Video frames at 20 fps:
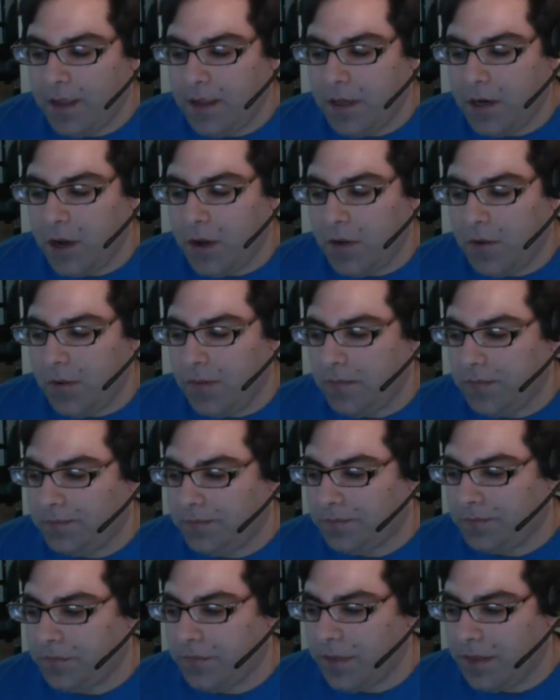
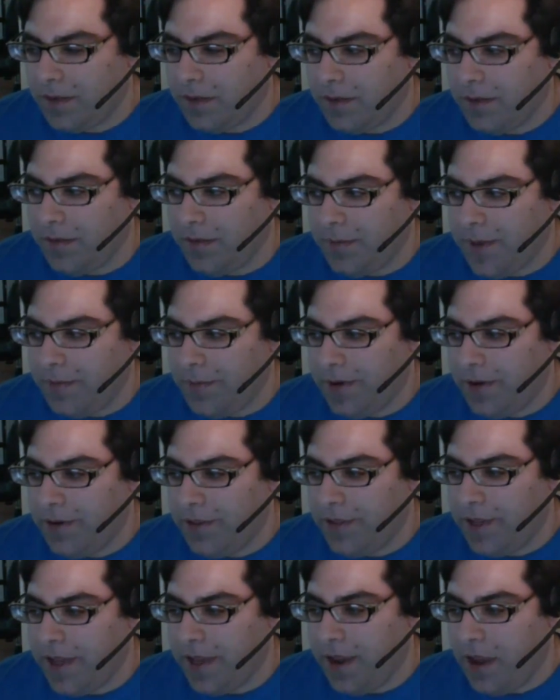people are
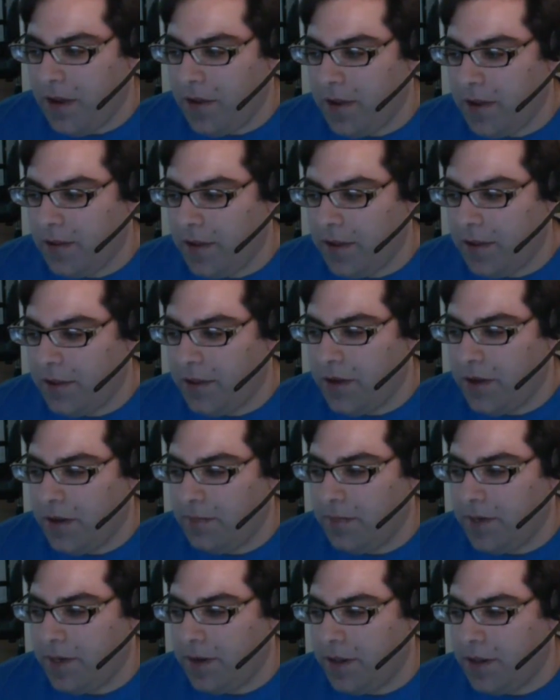saying, oh, it's
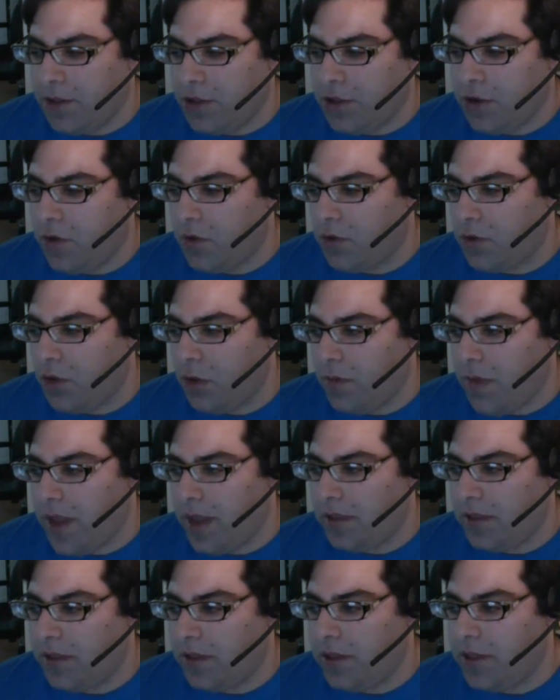good because she'll
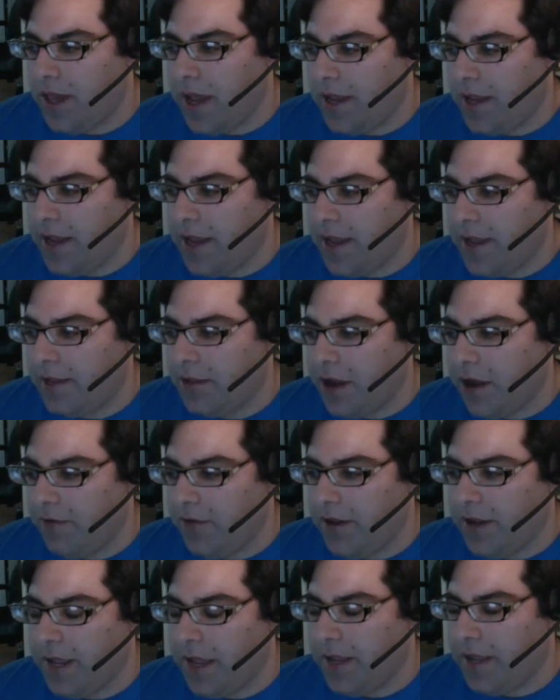make the CIA
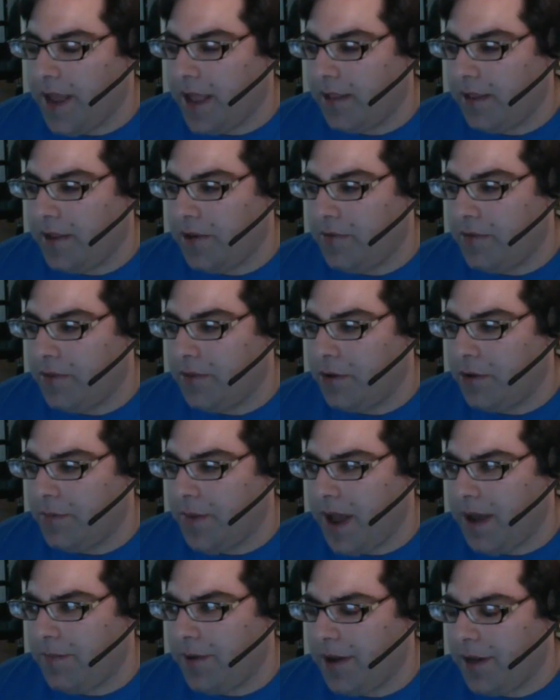tough again, not like with
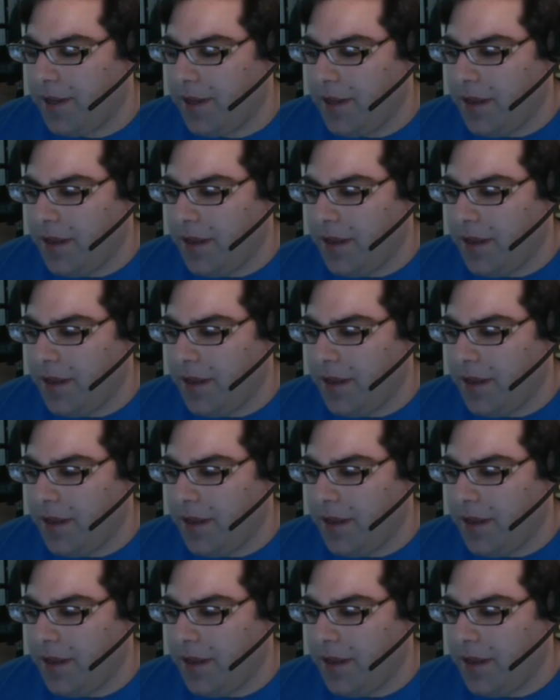Obama.